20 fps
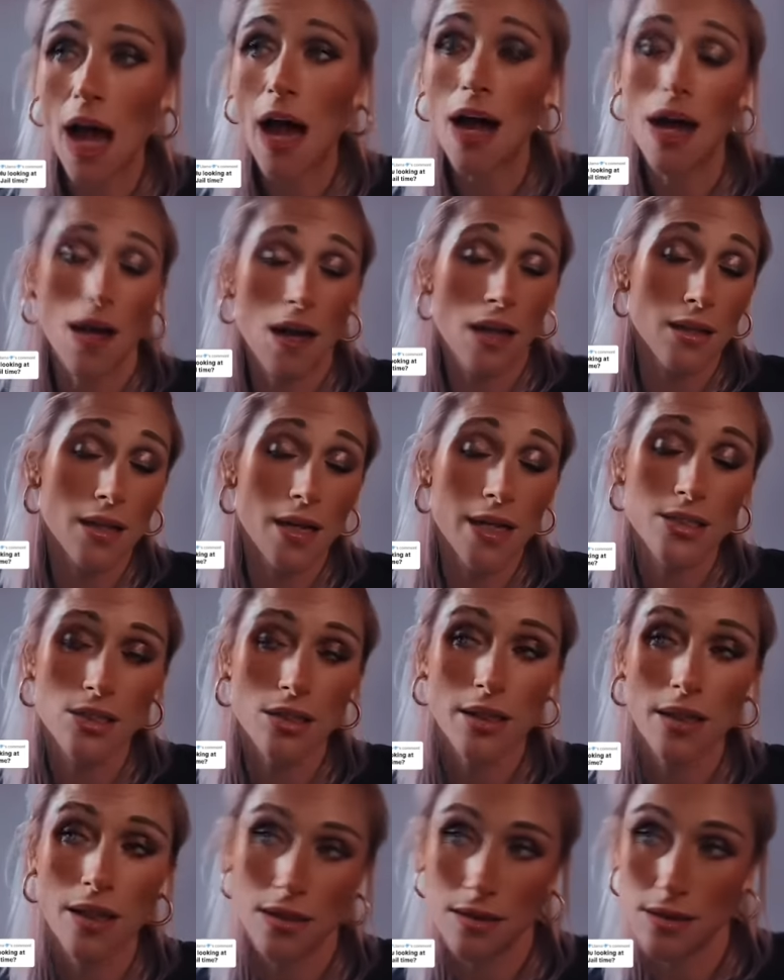
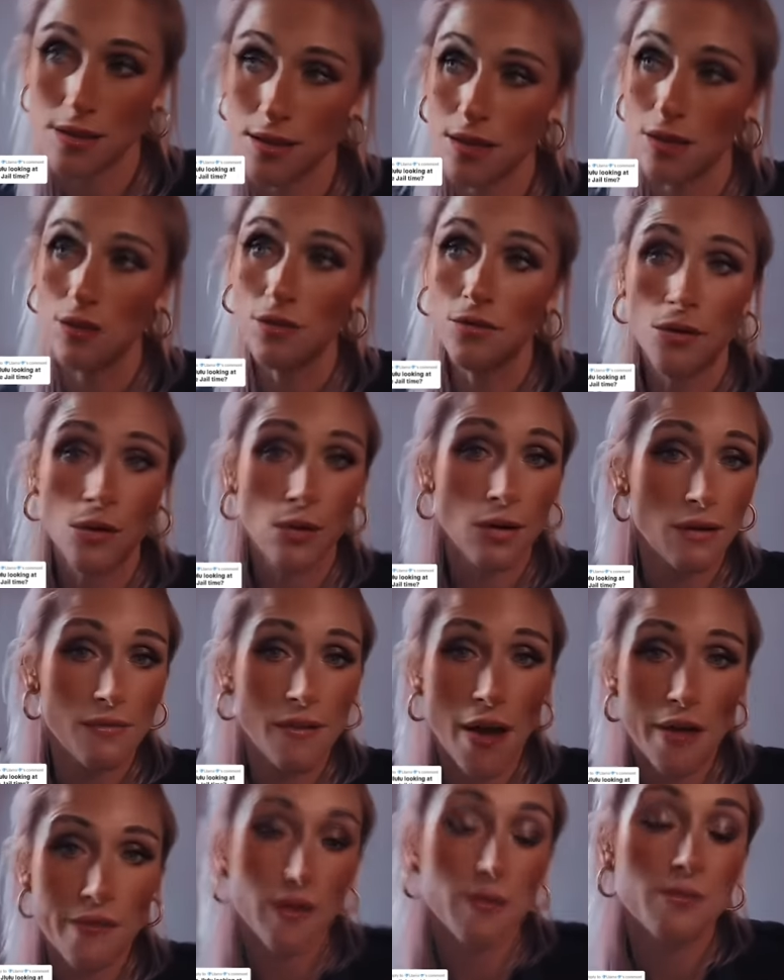Allegedly, there's still four or
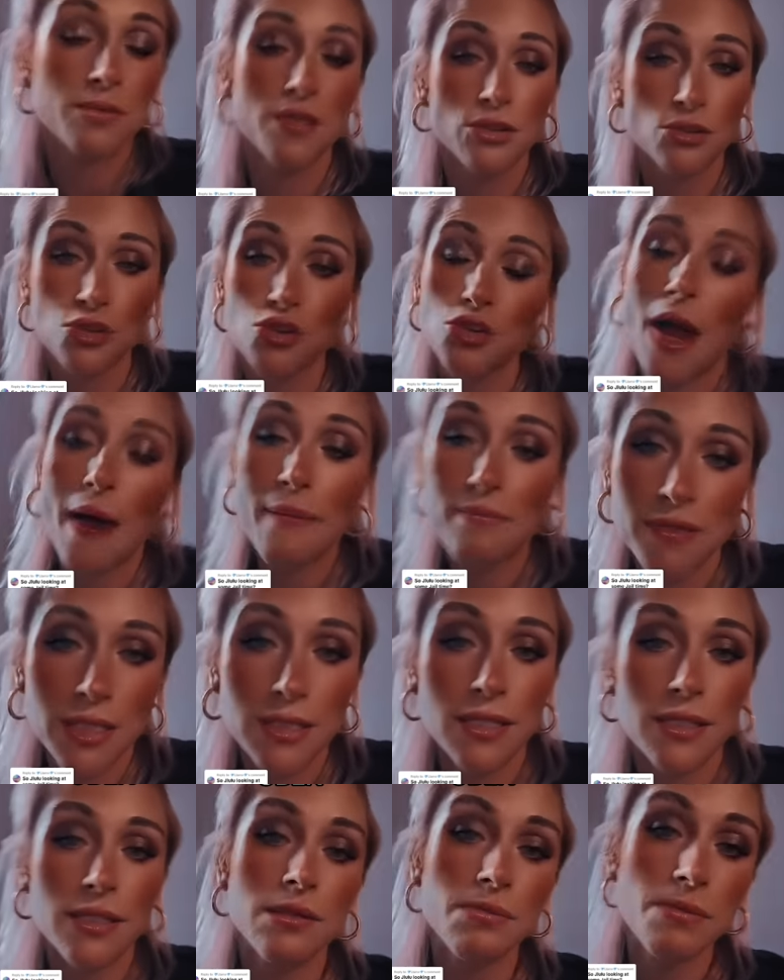five of them still trapped in
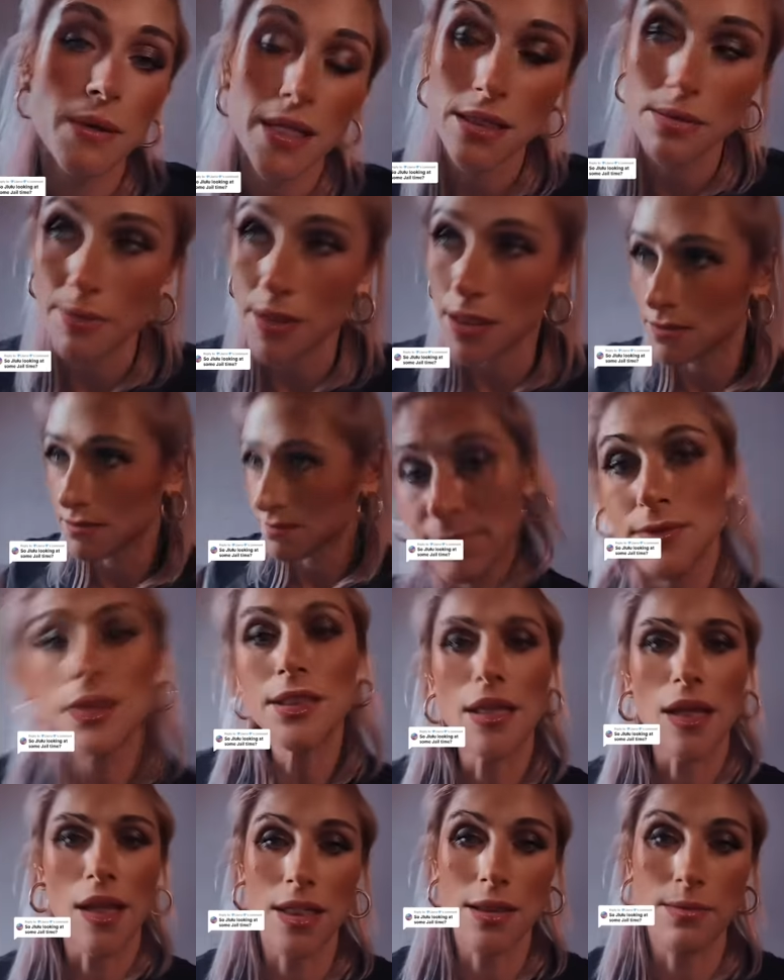Diddy's basement
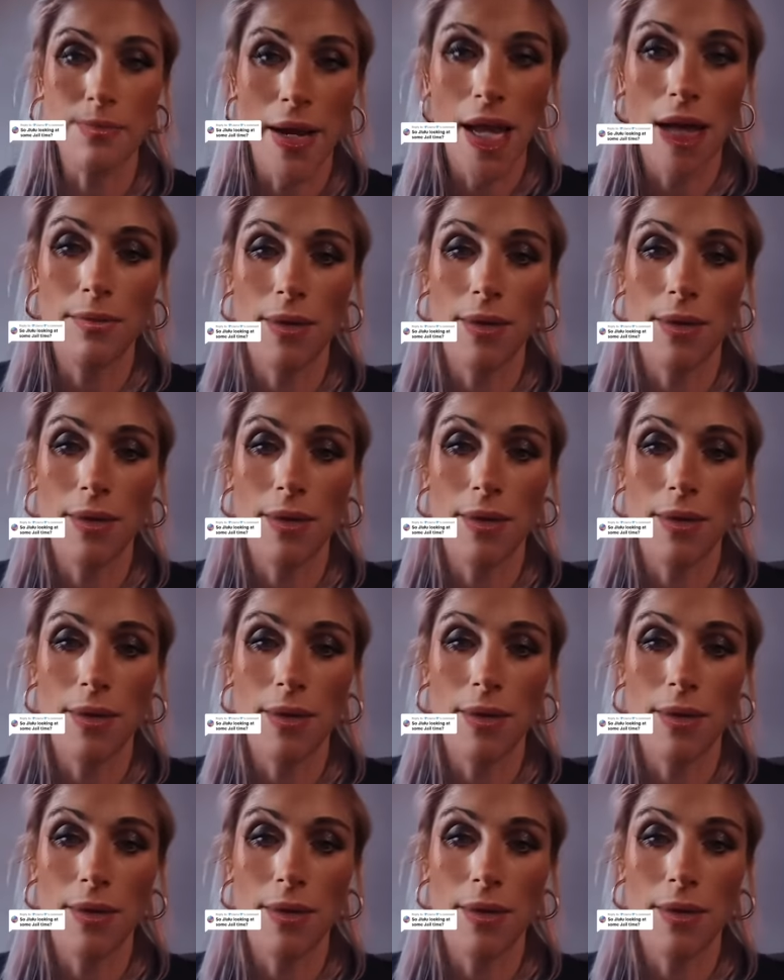in his Miami